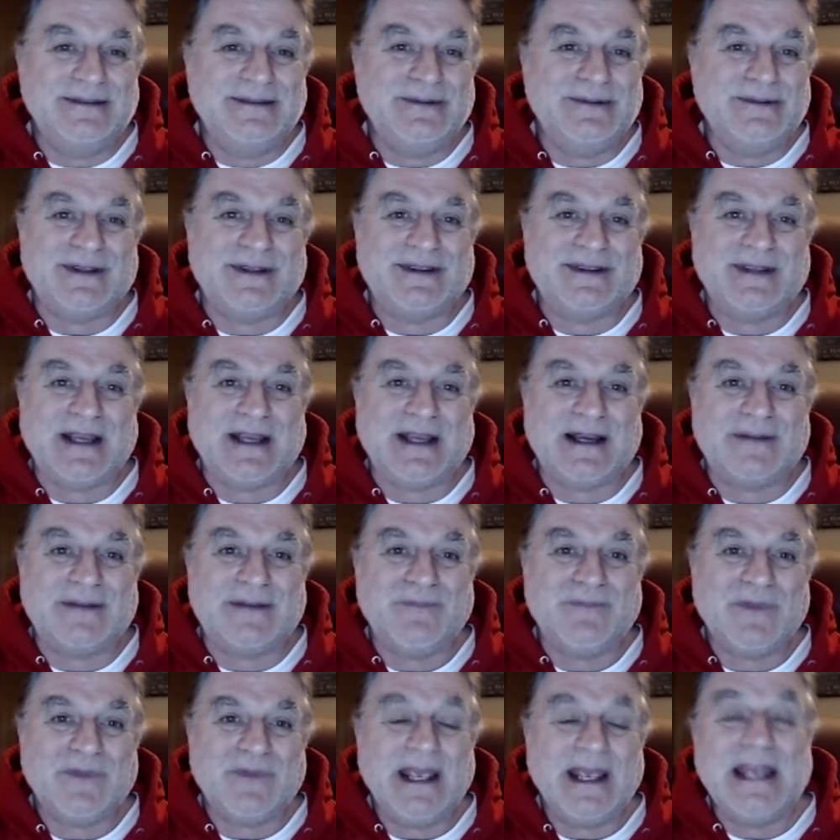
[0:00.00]
with
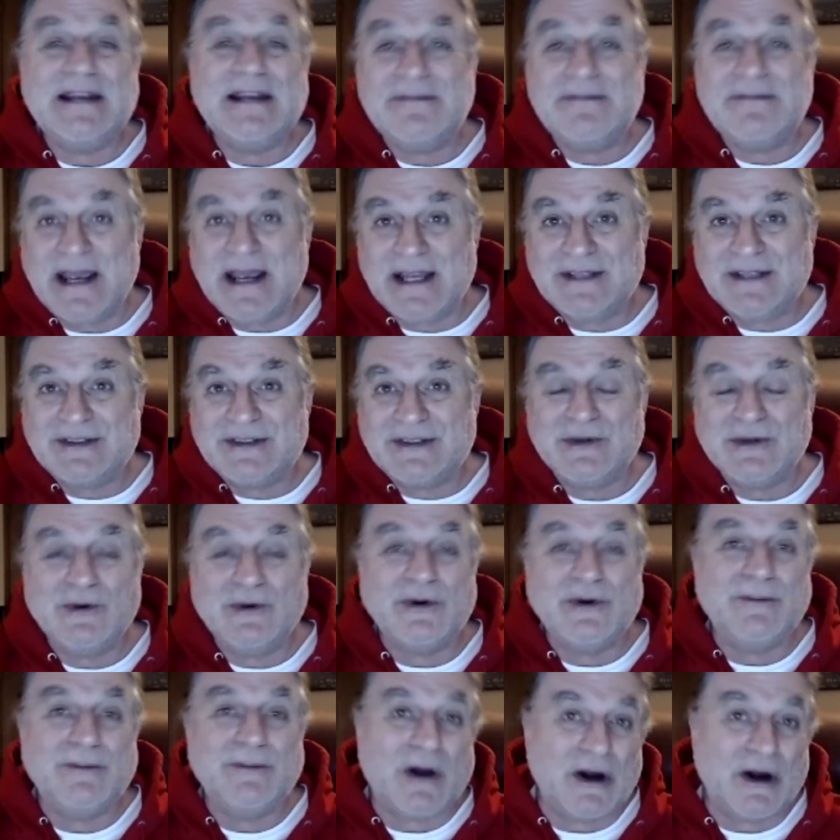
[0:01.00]
um, inmates who
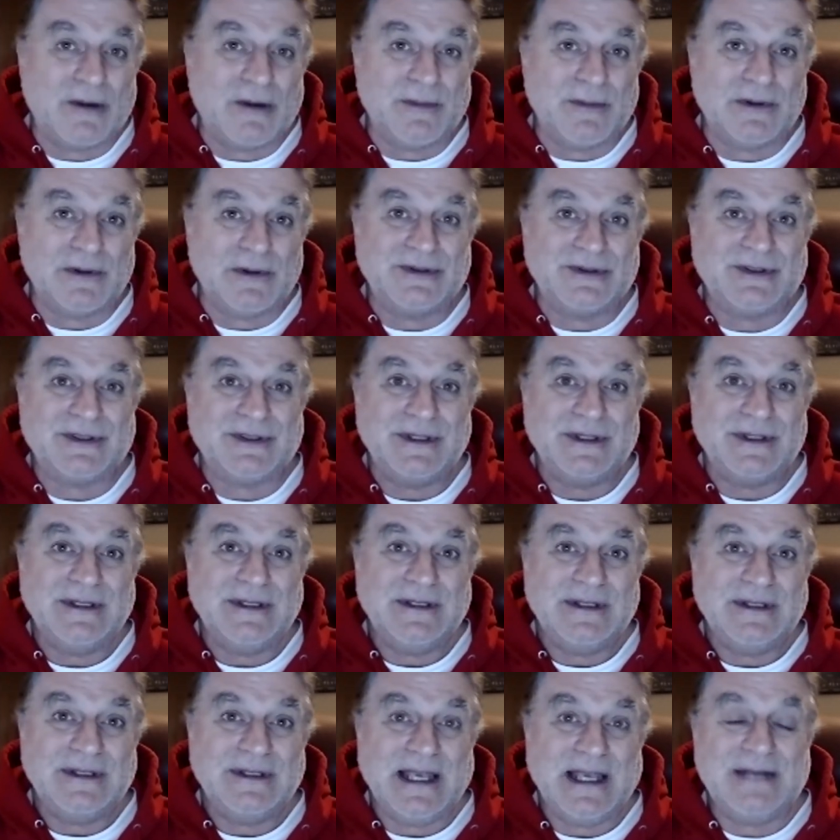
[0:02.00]
were barbers,
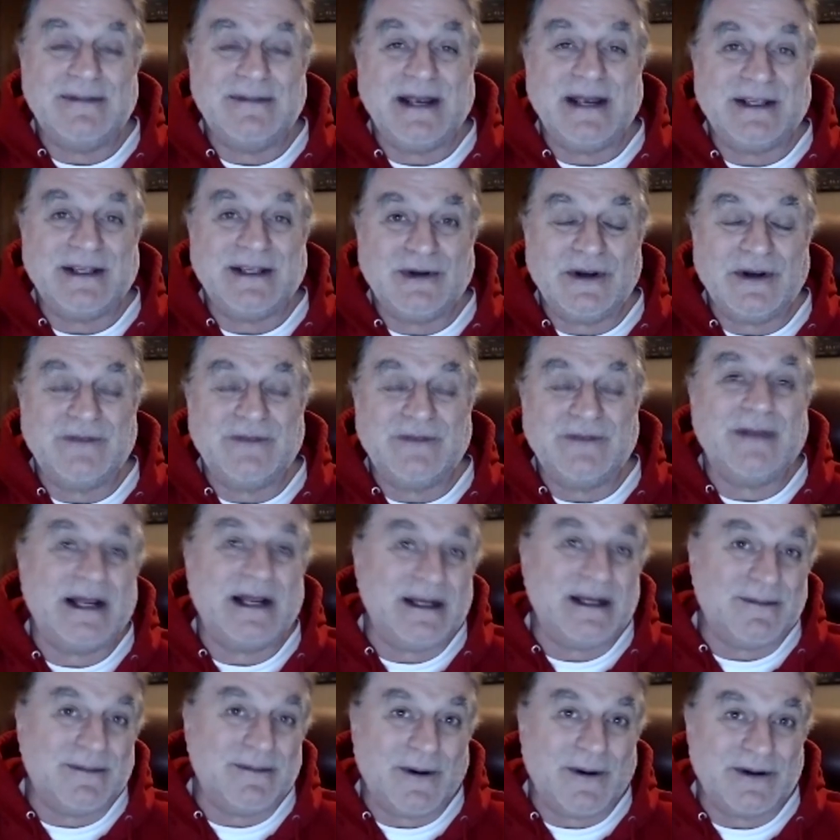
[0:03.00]
inmates who had been
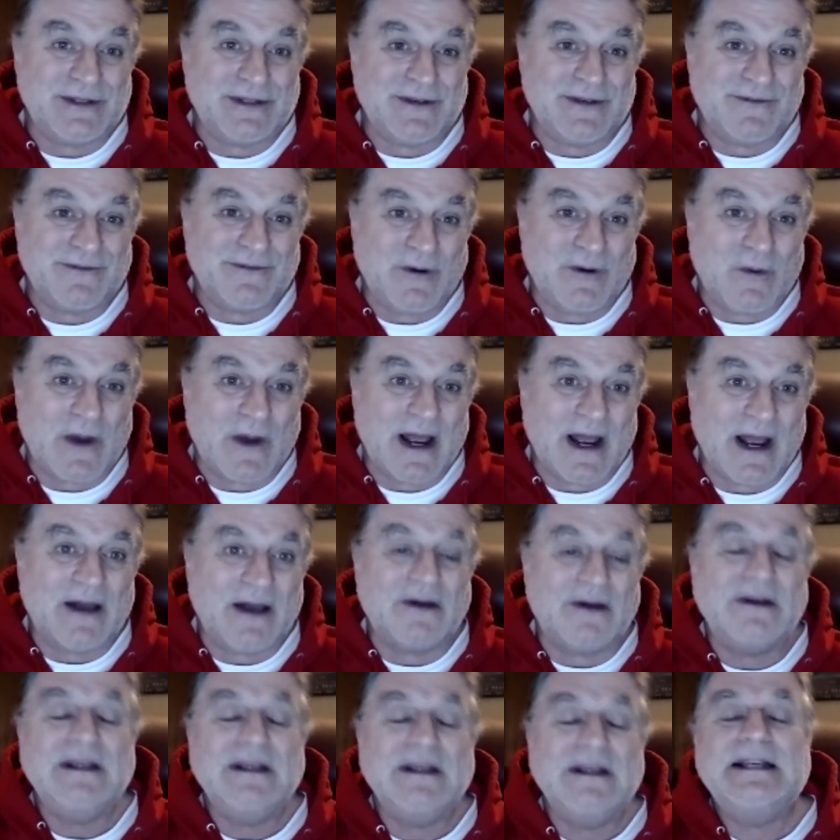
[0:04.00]
in prison for a
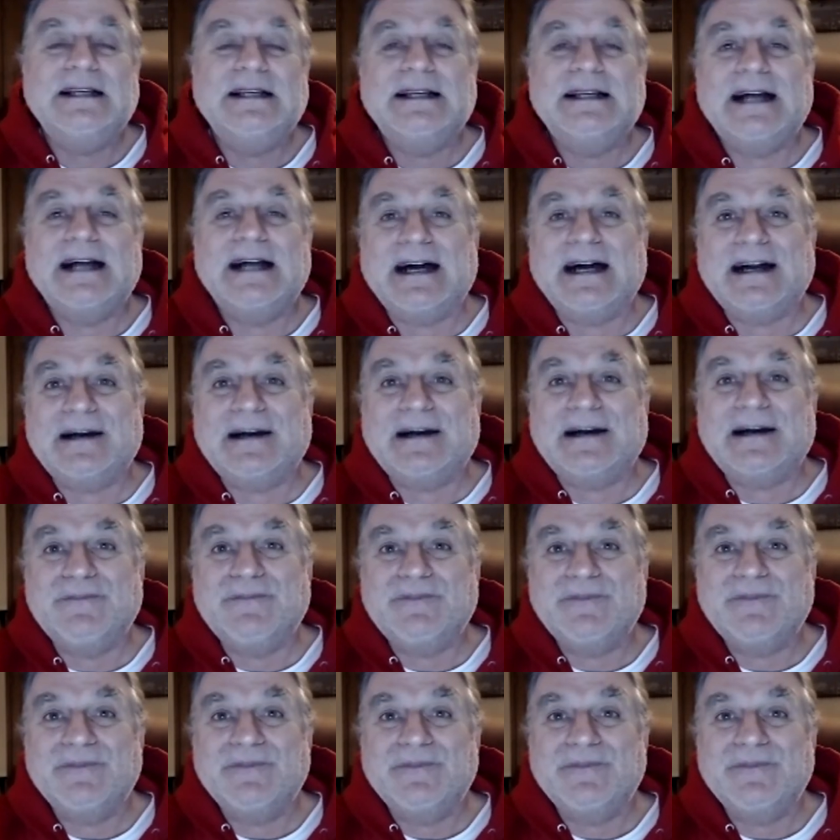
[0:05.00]
while, um,